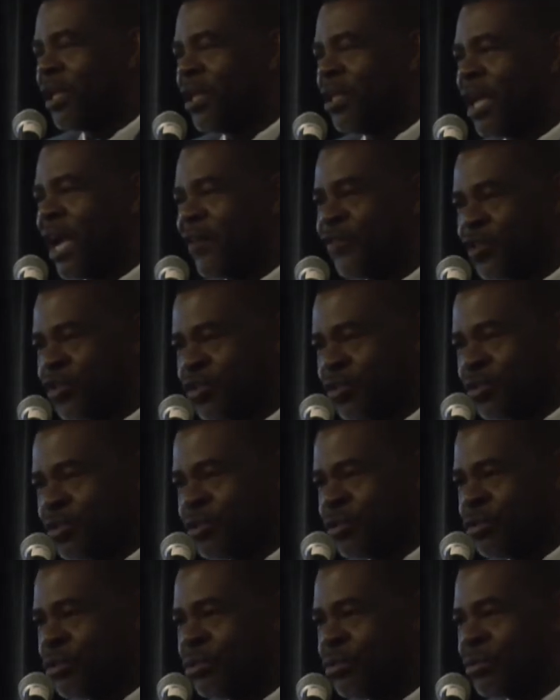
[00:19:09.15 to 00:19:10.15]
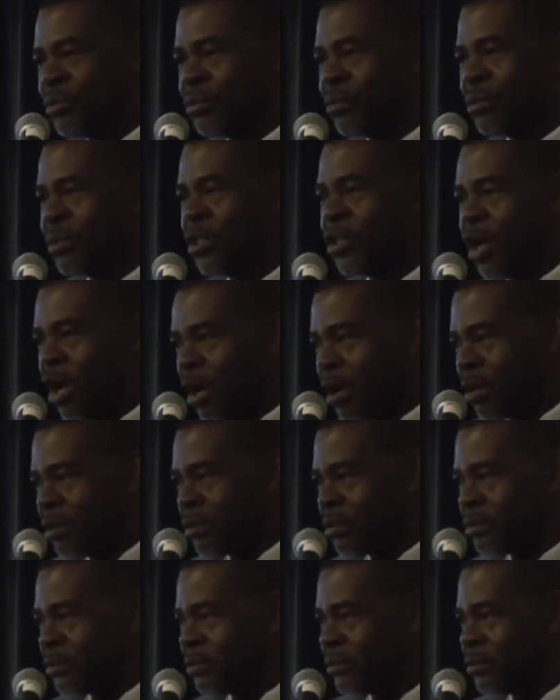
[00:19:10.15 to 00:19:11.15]
you have 2
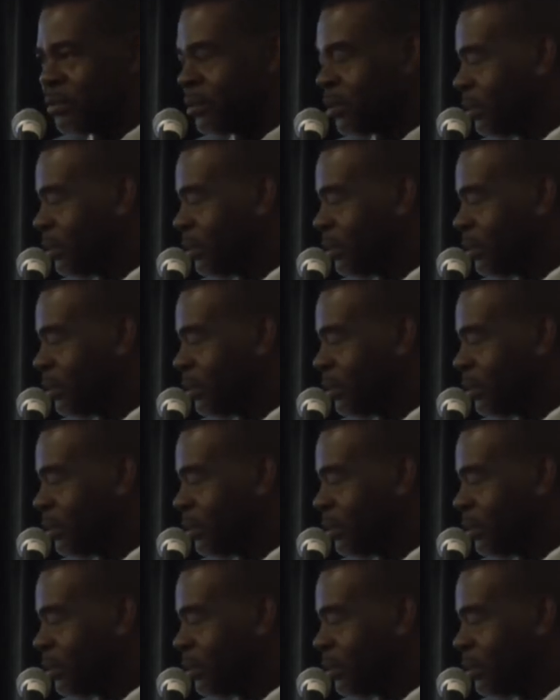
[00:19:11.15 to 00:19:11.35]
young